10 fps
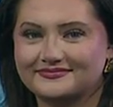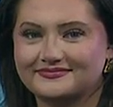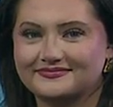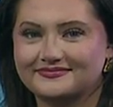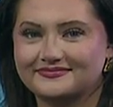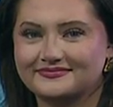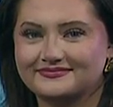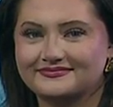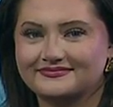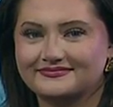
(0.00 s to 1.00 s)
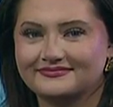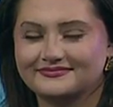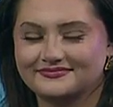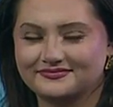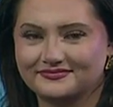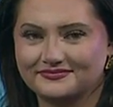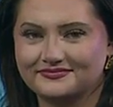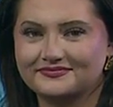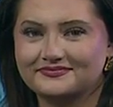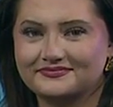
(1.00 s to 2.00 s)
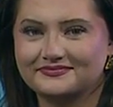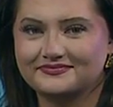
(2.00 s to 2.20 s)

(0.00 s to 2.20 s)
[no speech]